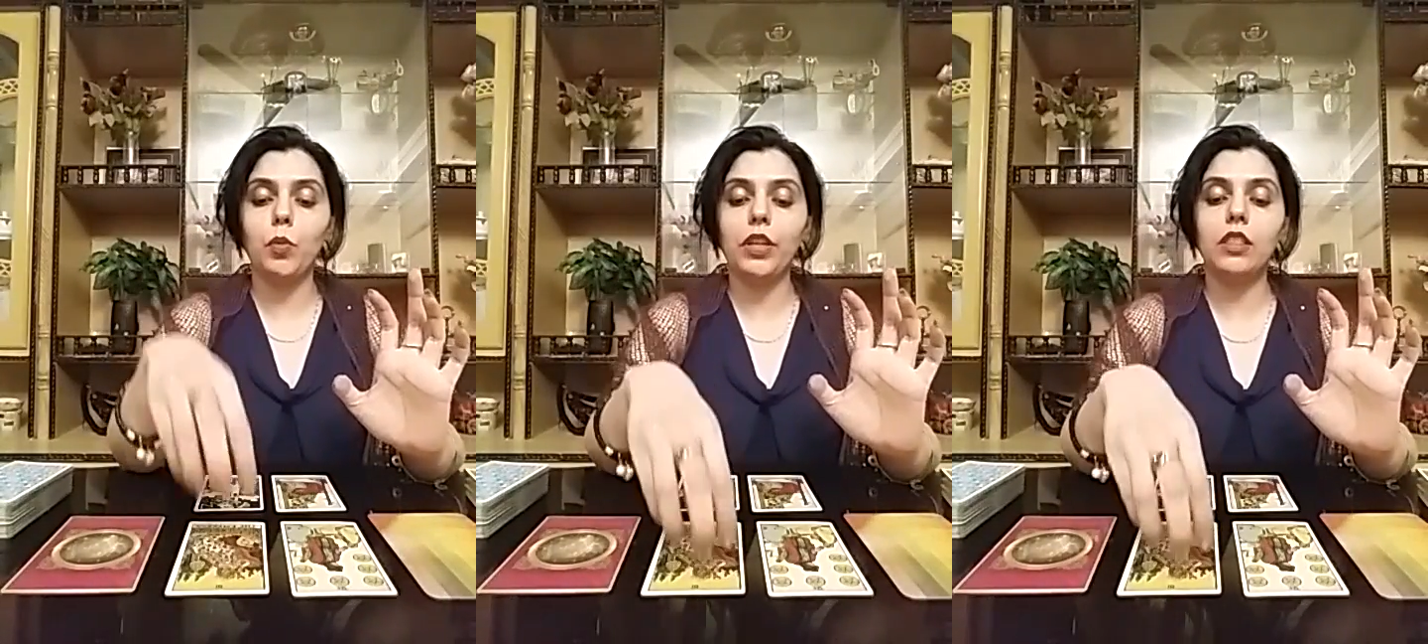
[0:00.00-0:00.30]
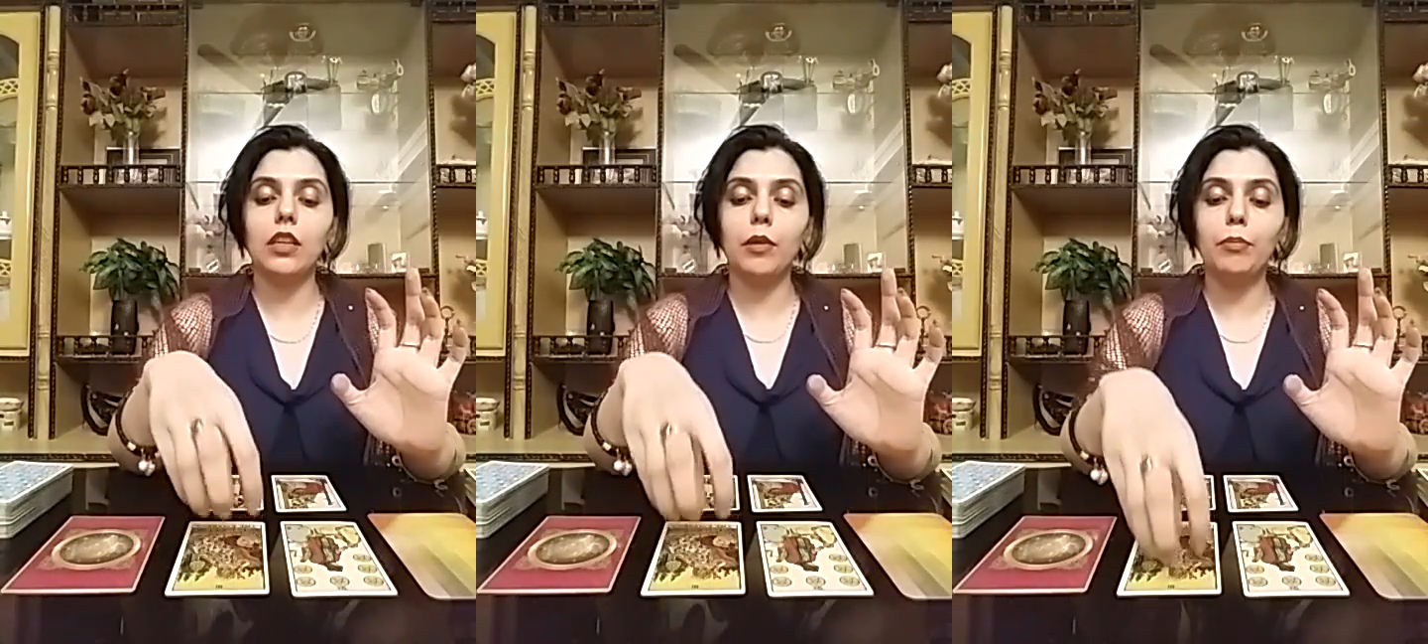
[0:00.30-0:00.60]

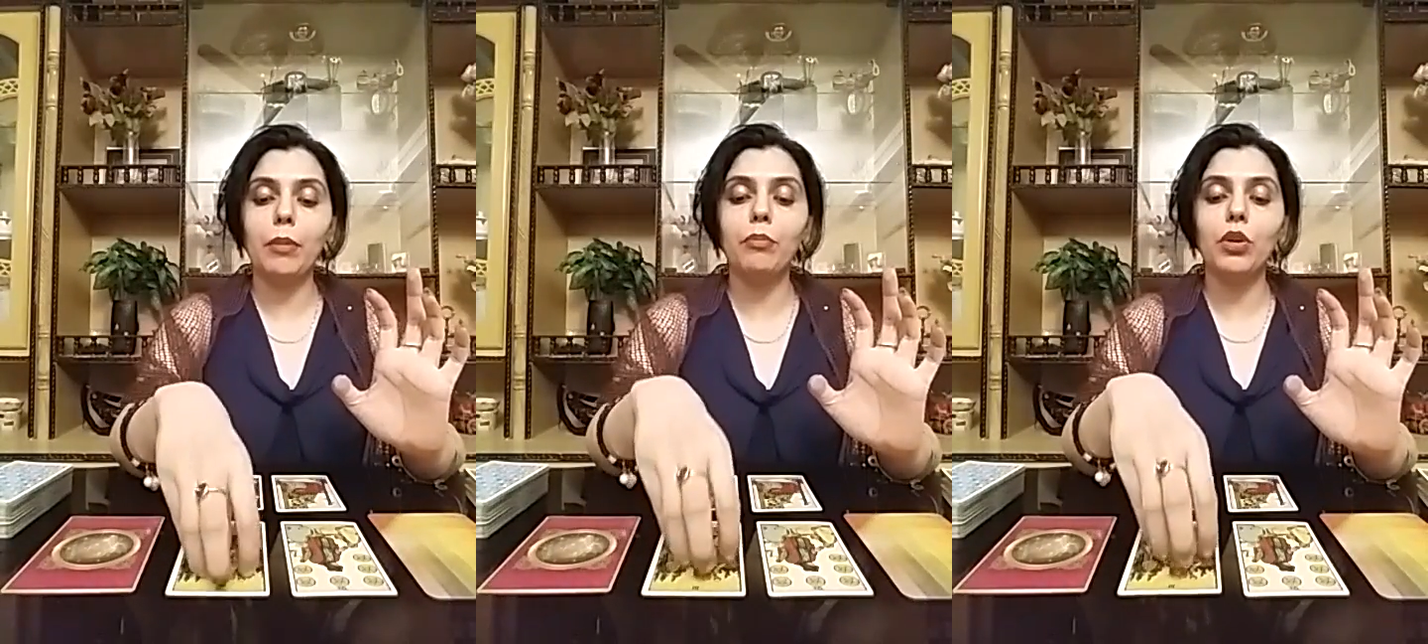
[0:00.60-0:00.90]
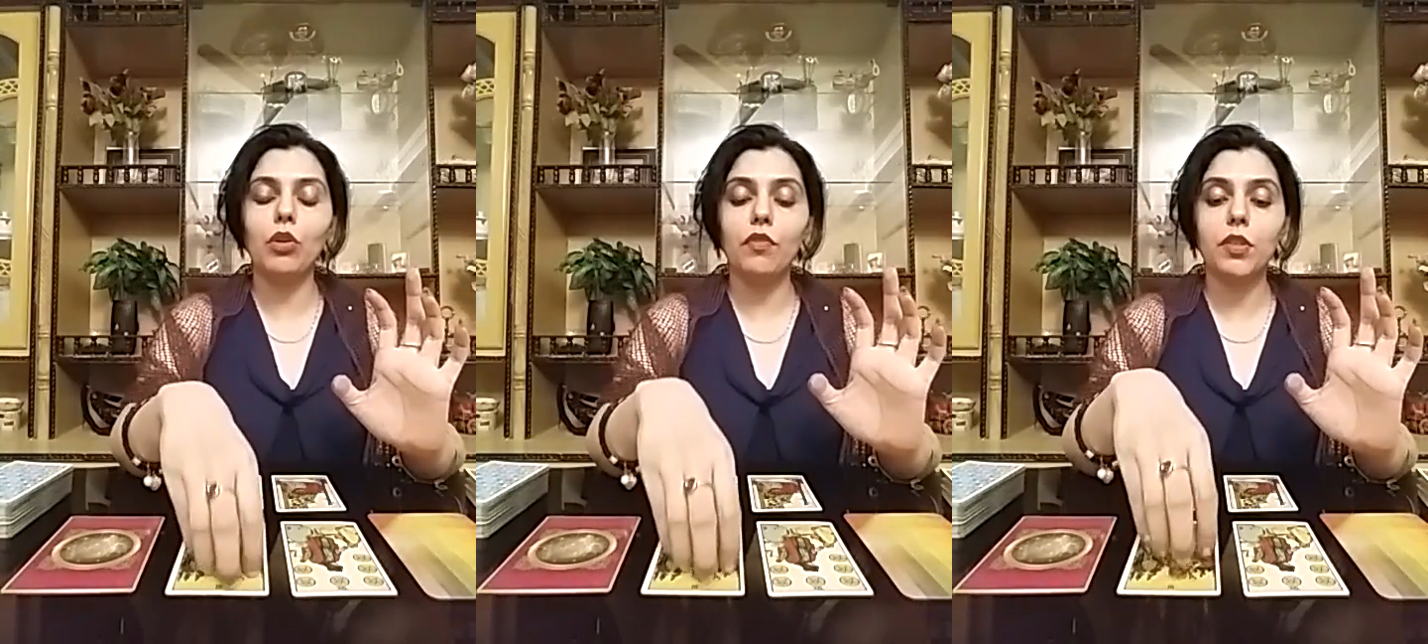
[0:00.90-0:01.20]
with a
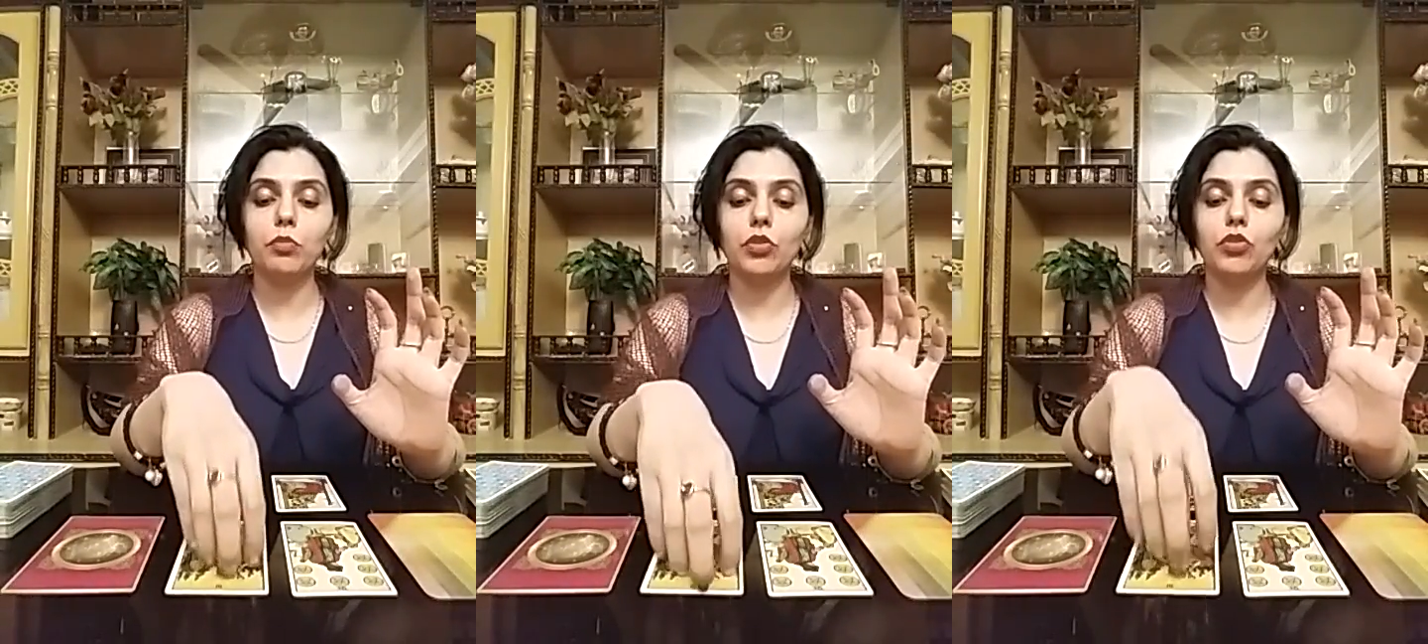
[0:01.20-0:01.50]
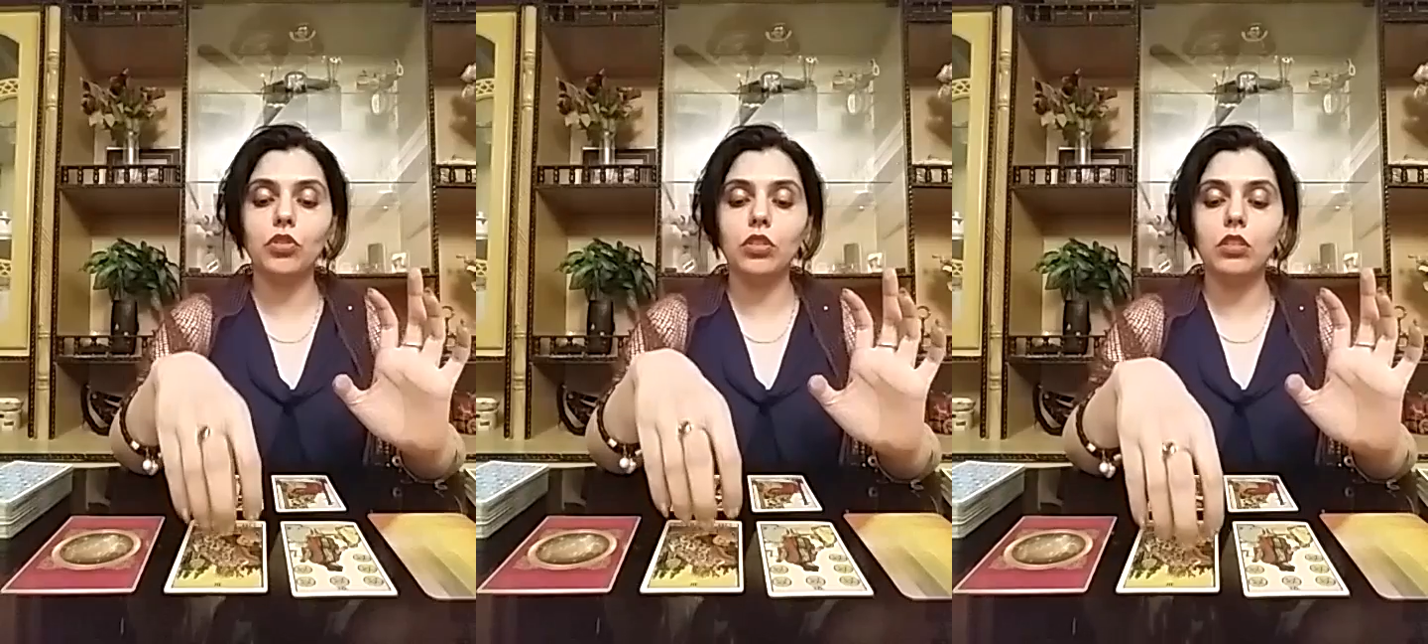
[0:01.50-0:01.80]
member of the
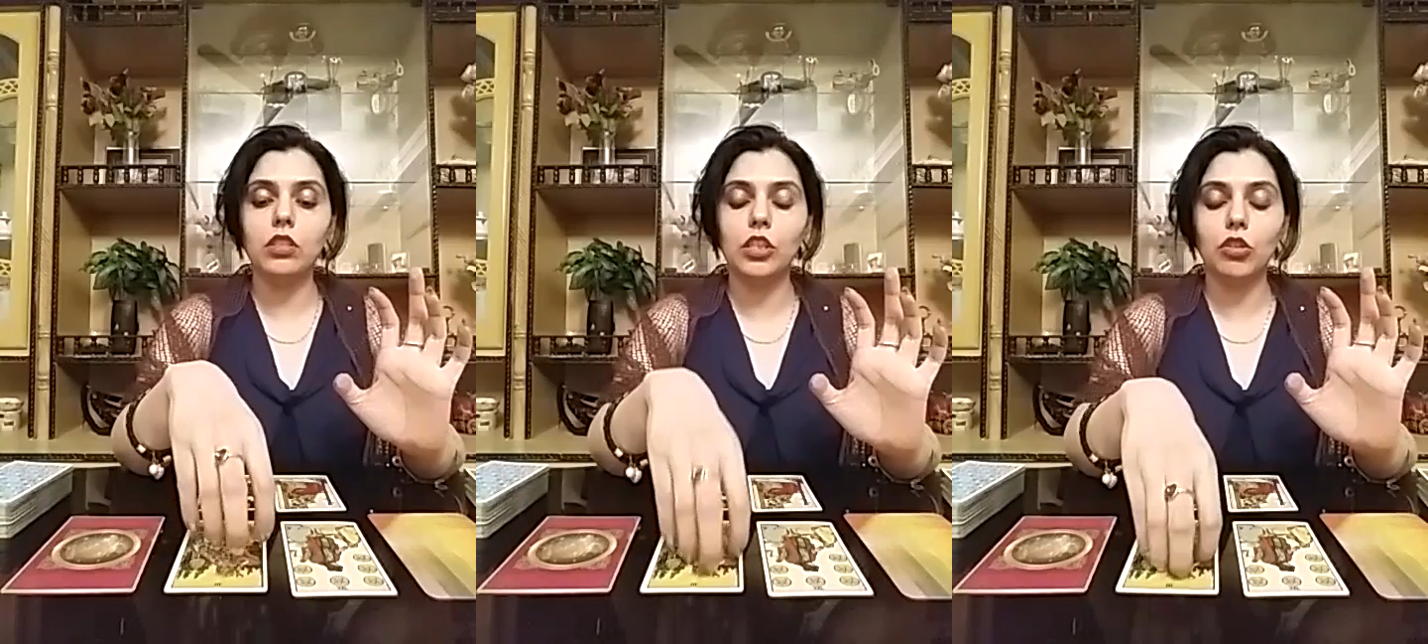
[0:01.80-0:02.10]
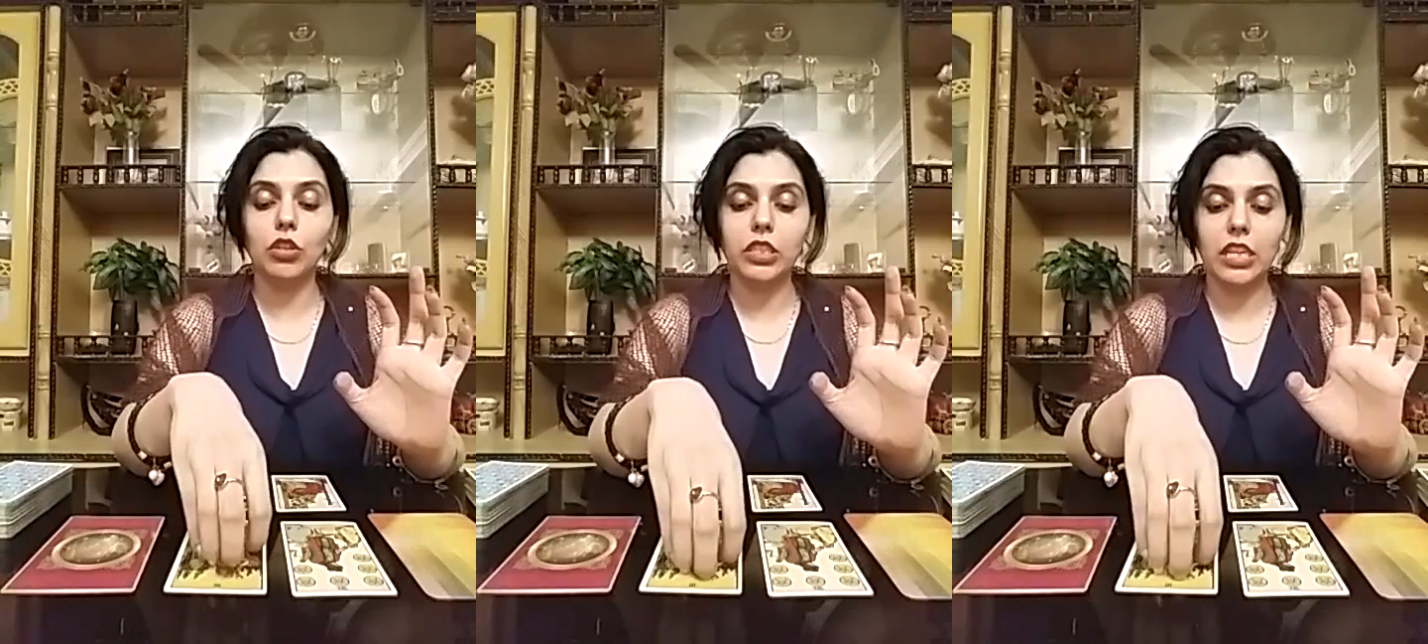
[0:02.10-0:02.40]
person
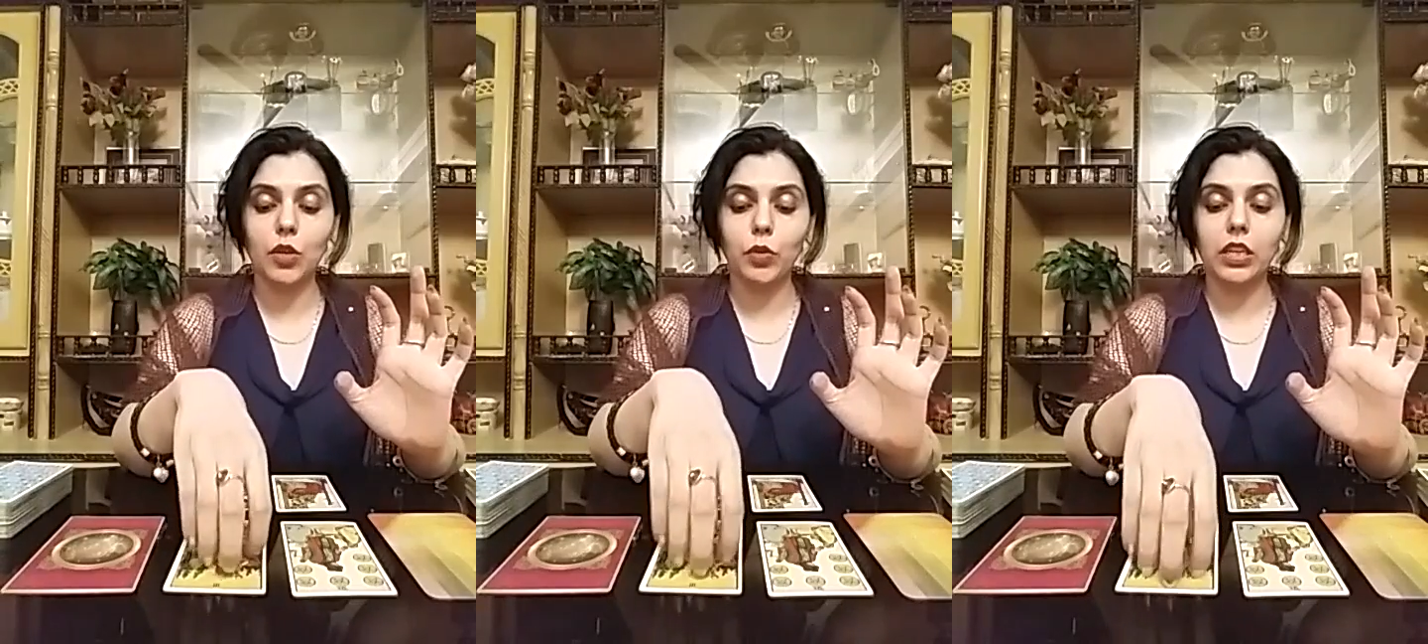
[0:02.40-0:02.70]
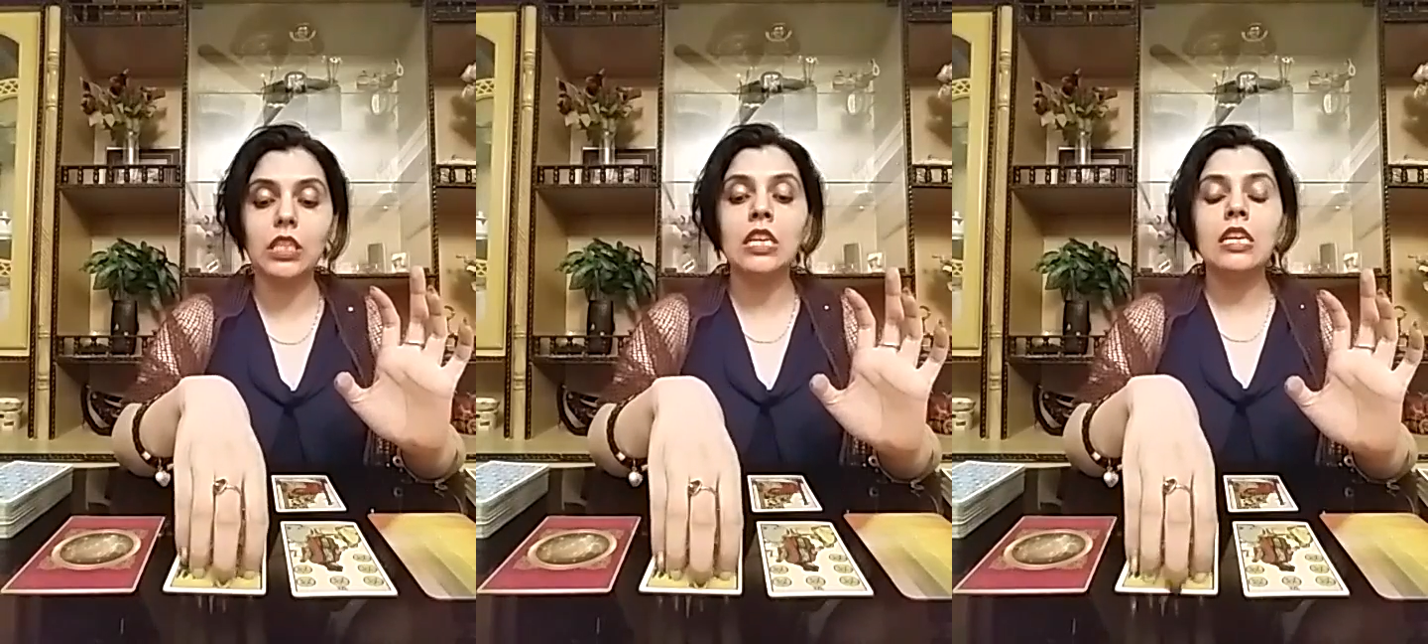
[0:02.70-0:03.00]
that you are dealing
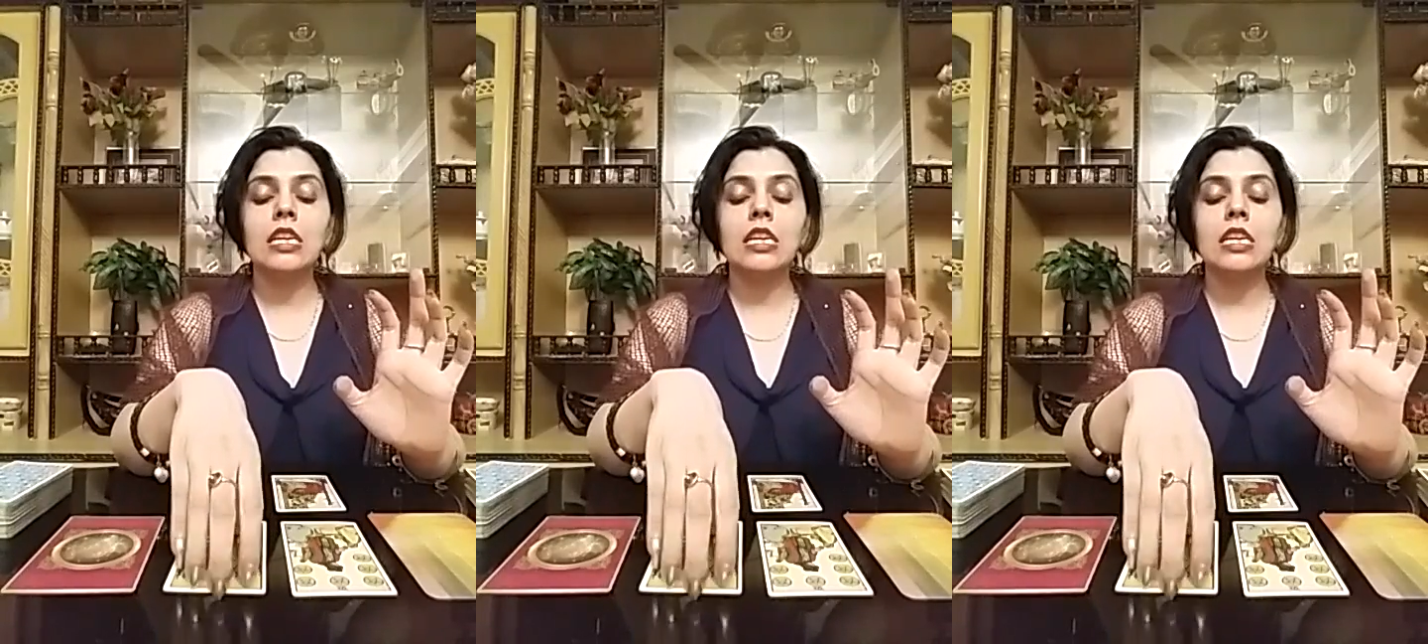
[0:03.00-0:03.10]
with,